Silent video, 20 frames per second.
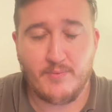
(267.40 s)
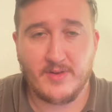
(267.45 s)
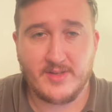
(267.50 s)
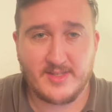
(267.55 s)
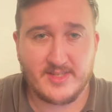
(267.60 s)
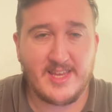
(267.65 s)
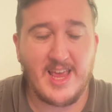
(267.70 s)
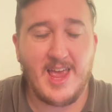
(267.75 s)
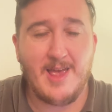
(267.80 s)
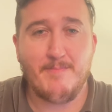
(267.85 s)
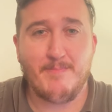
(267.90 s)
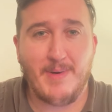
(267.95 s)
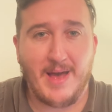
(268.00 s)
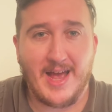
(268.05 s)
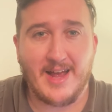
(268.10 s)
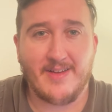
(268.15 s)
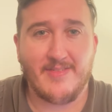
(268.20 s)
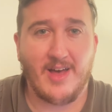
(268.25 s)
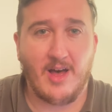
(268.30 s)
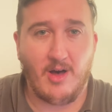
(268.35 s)
setting
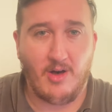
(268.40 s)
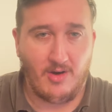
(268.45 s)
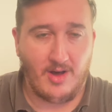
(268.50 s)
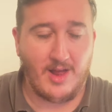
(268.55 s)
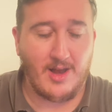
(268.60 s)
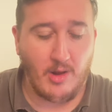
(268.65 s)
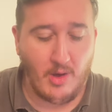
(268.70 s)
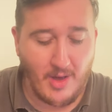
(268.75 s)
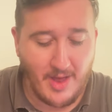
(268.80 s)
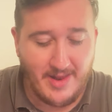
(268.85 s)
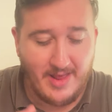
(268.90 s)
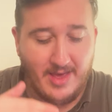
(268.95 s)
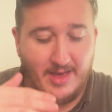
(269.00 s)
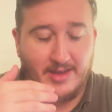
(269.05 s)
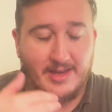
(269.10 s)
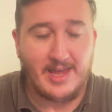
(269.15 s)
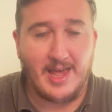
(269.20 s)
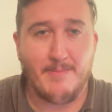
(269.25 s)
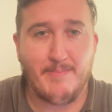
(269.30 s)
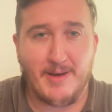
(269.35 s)
back that high line,
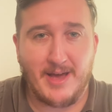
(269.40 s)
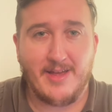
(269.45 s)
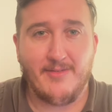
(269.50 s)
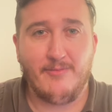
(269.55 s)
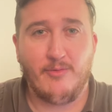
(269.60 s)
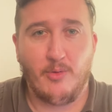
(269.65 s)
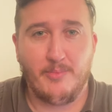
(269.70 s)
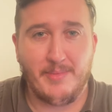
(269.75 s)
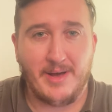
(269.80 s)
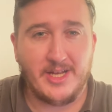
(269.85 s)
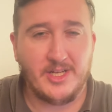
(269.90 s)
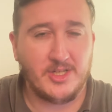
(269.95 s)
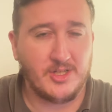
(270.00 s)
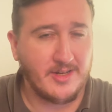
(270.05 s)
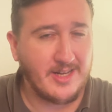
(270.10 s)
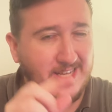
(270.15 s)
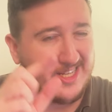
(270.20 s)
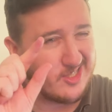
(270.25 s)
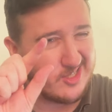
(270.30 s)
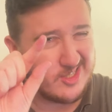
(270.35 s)
getting back in
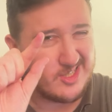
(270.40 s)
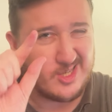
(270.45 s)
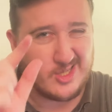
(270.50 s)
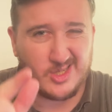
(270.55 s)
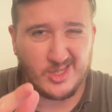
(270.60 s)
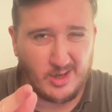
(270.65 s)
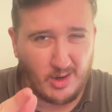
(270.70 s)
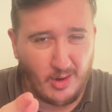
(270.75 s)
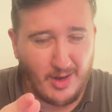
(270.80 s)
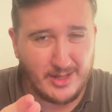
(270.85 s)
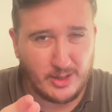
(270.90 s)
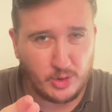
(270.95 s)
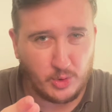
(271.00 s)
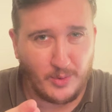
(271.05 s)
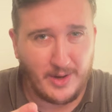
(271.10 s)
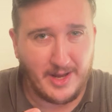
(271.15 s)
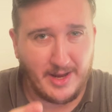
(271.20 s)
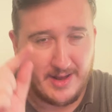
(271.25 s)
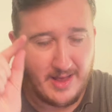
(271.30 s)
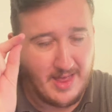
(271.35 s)
formation. It's just a slight
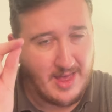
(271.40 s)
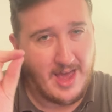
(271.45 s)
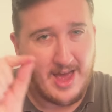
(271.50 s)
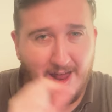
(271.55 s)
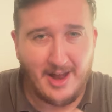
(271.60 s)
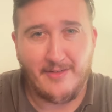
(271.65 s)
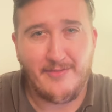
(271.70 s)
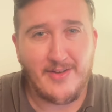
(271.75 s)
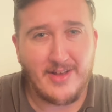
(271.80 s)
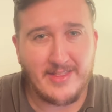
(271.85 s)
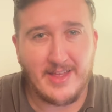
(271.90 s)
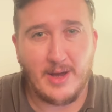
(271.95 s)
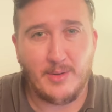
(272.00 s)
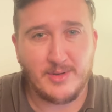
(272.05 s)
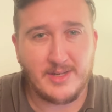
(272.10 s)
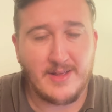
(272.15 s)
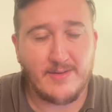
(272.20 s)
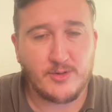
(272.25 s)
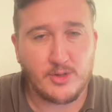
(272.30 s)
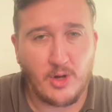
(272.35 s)
tweak, and I think that
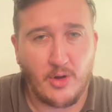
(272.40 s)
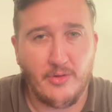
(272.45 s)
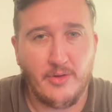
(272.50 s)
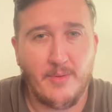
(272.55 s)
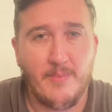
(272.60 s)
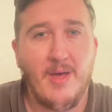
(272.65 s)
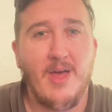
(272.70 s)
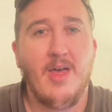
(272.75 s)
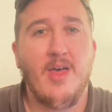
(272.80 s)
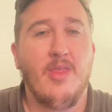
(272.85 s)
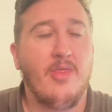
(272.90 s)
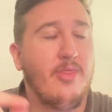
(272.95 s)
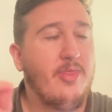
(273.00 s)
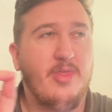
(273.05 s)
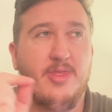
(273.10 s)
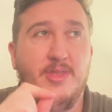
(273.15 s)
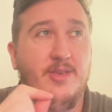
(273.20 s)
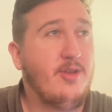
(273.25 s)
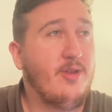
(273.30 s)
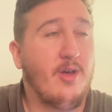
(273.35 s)
would give Tottenham,
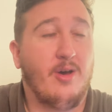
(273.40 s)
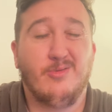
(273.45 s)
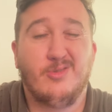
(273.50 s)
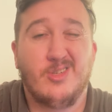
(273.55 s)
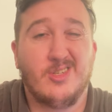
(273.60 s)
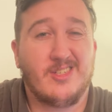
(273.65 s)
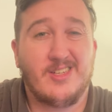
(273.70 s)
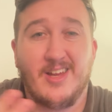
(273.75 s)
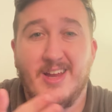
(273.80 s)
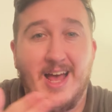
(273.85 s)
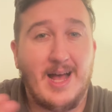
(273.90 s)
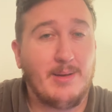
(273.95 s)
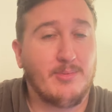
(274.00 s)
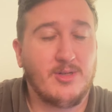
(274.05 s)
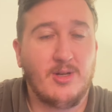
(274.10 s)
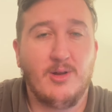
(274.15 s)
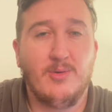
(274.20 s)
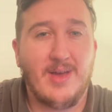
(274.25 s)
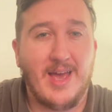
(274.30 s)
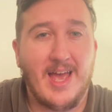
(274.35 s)
you know, just an
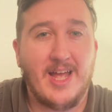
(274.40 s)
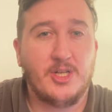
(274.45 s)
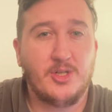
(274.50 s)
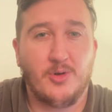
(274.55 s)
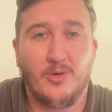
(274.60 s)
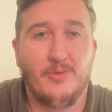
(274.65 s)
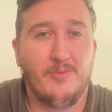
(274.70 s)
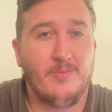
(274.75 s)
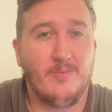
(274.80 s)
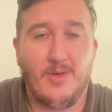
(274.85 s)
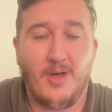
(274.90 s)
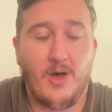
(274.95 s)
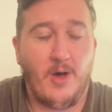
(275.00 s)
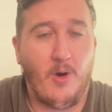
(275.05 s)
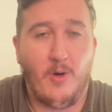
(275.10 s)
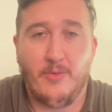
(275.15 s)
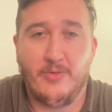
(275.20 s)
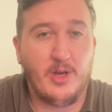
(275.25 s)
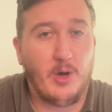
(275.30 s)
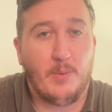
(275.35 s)
absolute edge on
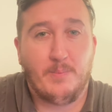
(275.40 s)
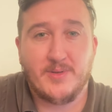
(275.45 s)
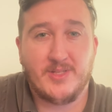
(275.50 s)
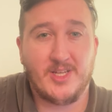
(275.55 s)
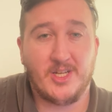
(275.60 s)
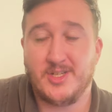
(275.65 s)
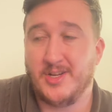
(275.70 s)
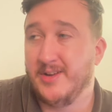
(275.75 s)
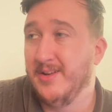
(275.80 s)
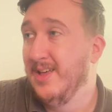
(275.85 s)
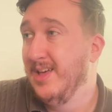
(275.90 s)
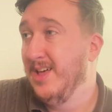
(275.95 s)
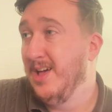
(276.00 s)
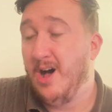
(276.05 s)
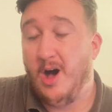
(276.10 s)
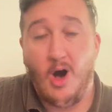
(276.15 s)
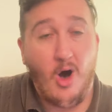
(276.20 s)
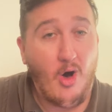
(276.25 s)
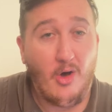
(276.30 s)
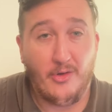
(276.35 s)
the opposition.
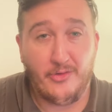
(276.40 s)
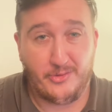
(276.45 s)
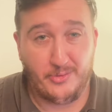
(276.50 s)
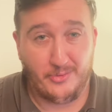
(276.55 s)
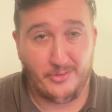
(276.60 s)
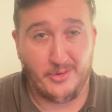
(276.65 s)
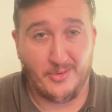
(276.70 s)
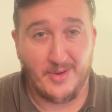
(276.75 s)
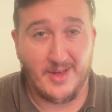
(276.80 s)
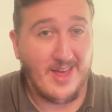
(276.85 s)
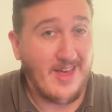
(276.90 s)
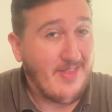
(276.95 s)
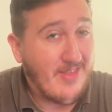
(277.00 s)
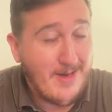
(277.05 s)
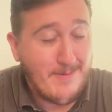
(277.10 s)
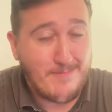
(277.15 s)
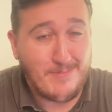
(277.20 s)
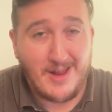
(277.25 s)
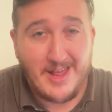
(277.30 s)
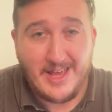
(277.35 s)
Arsenal do it.
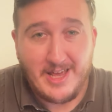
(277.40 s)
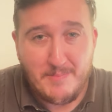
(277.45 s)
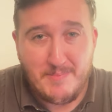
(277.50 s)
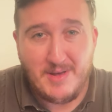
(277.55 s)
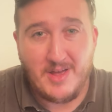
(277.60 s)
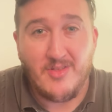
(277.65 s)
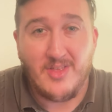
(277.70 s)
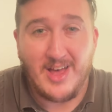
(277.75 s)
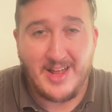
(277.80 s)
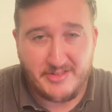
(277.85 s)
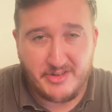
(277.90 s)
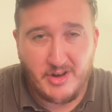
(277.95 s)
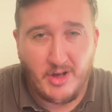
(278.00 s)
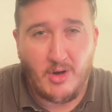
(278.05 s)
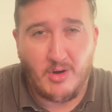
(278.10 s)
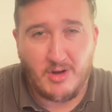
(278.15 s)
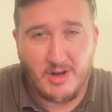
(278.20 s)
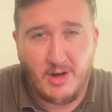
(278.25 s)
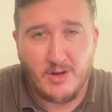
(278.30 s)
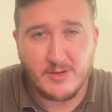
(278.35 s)
They're playing a bit of that
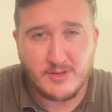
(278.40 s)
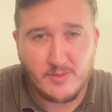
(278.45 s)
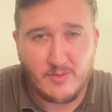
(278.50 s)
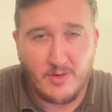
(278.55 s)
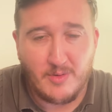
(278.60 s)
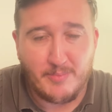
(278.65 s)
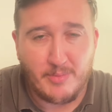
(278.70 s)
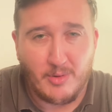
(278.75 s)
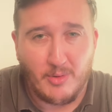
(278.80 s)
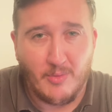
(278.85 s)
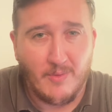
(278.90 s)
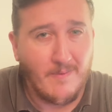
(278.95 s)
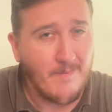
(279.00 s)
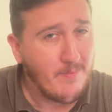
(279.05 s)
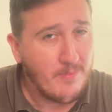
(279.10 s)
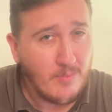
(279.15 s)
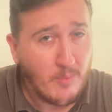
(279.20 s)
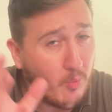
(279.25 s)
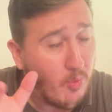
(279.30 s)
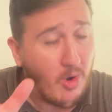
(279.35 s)
dark arts football.
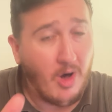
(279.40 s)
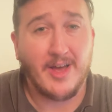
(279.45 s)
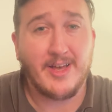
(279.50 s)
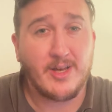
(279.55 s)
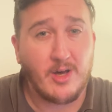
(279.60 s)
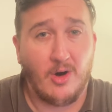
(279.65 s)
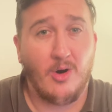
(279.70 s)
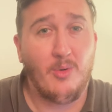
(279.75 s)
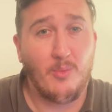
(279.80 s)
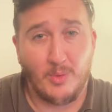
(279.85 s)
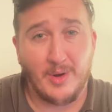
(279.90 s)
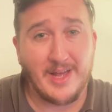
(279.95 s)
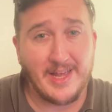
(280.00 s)
Why can't